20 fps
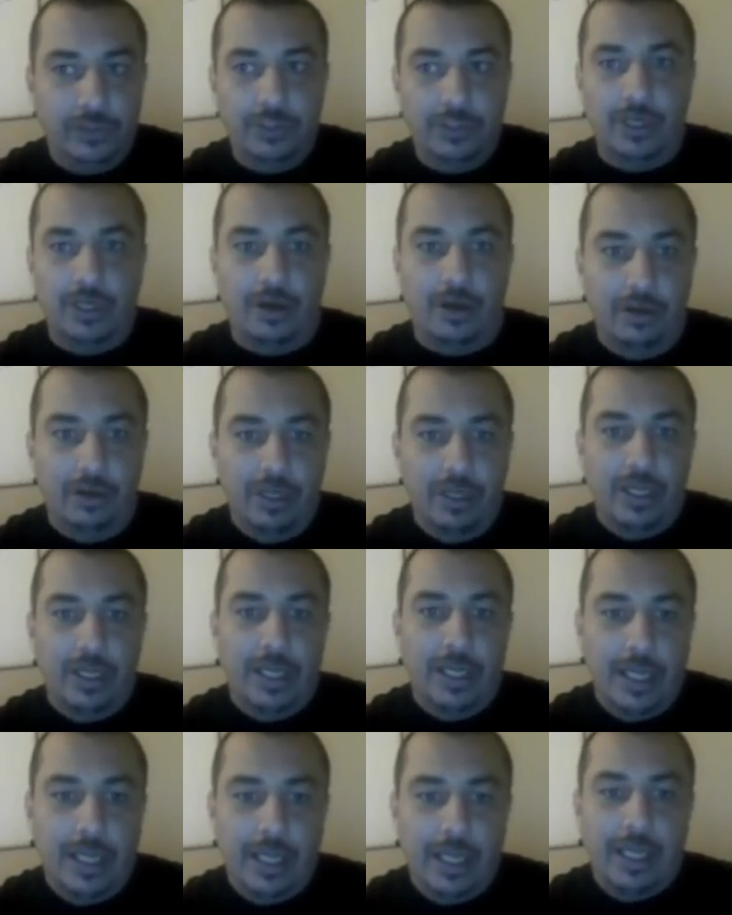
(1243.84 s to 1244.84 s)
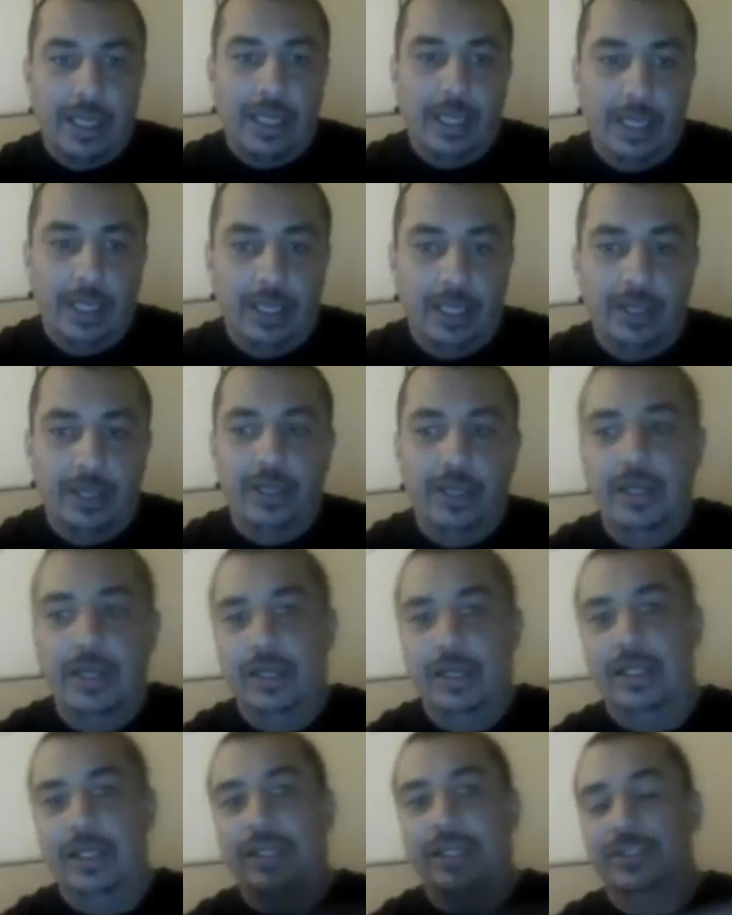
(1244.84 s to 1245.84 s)
So
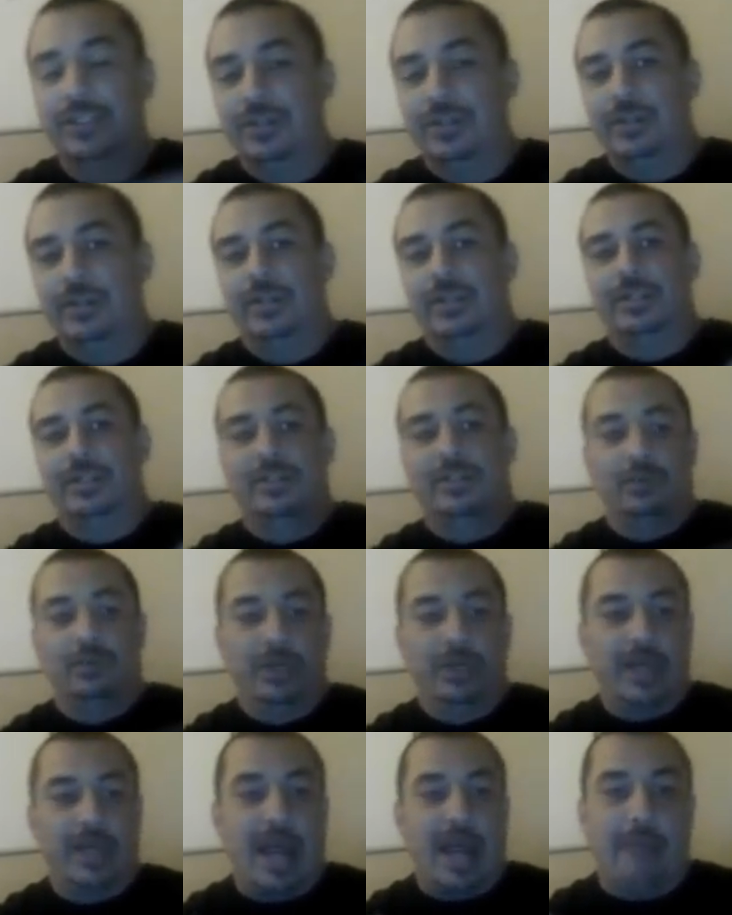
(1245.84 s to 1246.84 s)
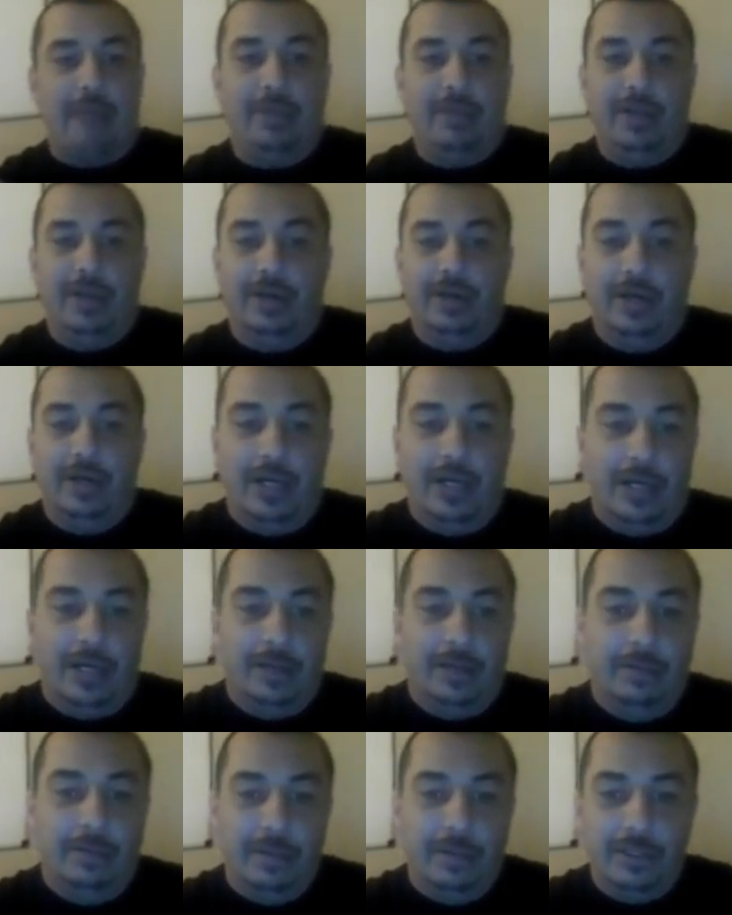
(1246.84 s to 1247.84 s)
let's just recap here.
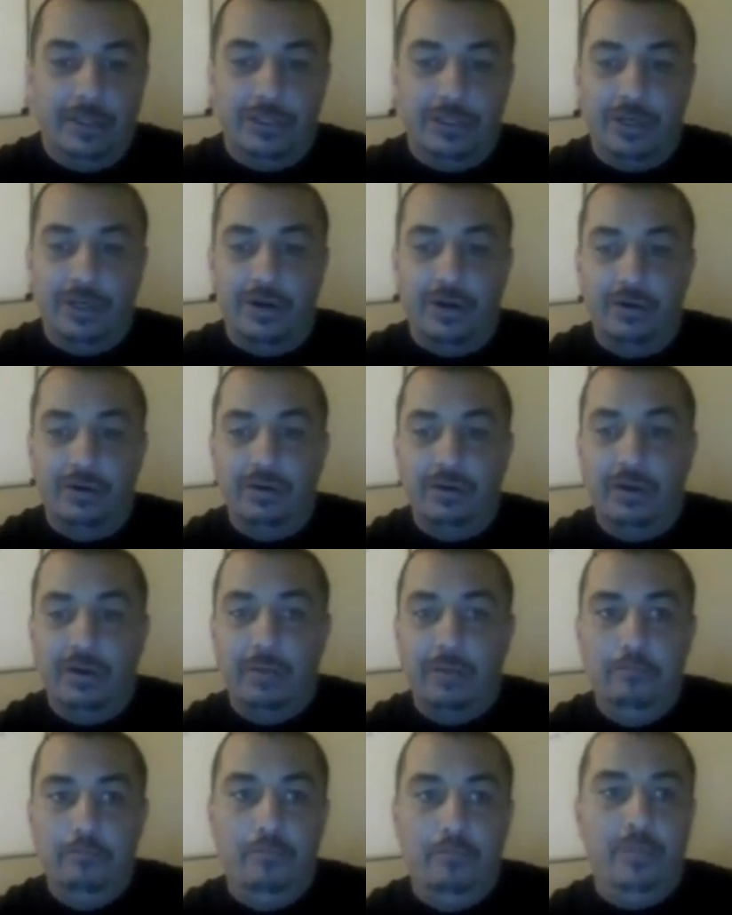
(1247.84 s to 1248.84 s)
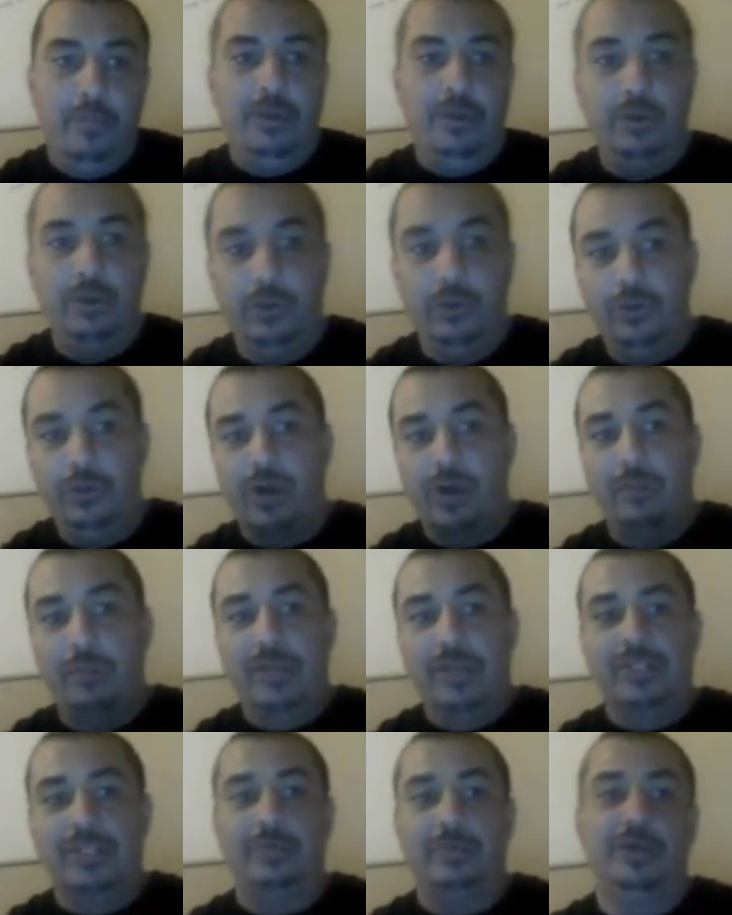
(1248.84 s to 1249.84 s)
So you want to
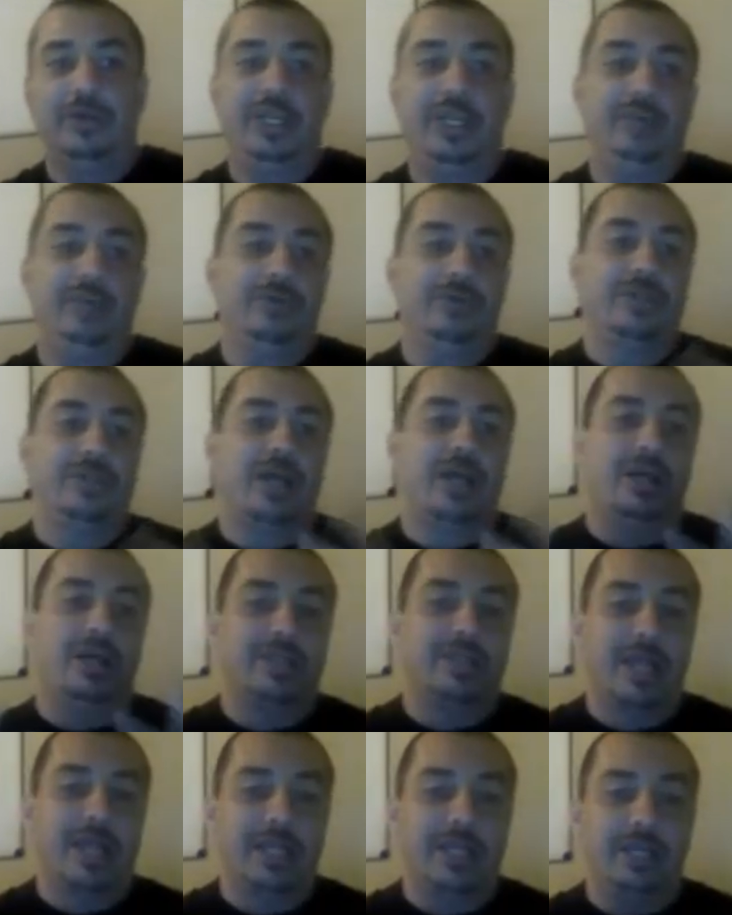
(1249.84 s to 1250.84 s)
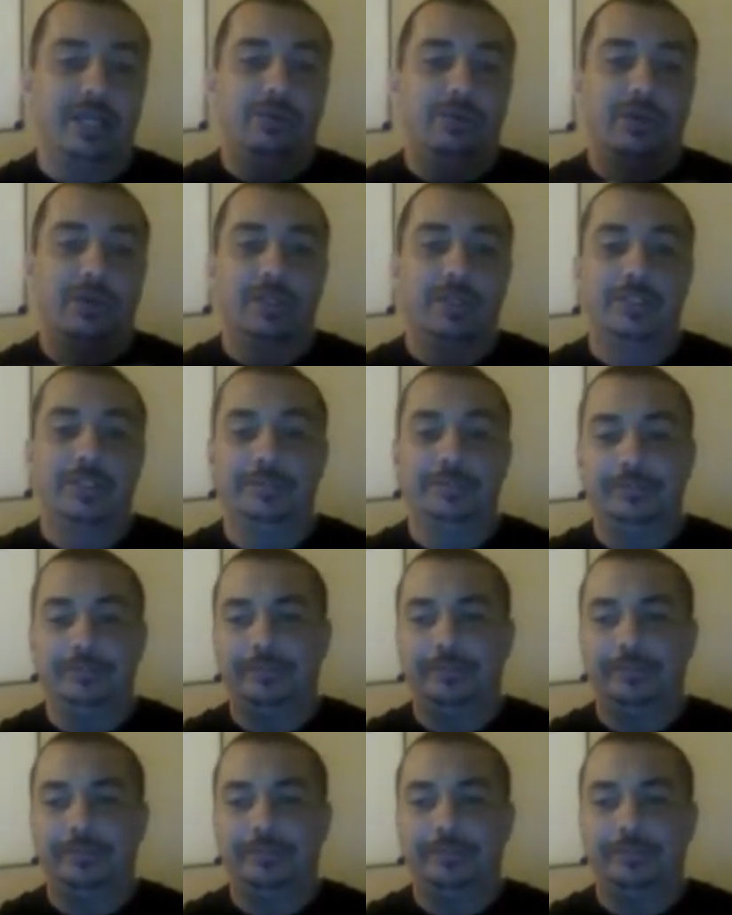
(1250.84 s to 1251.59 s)
mix up your keywords, LSI keywords.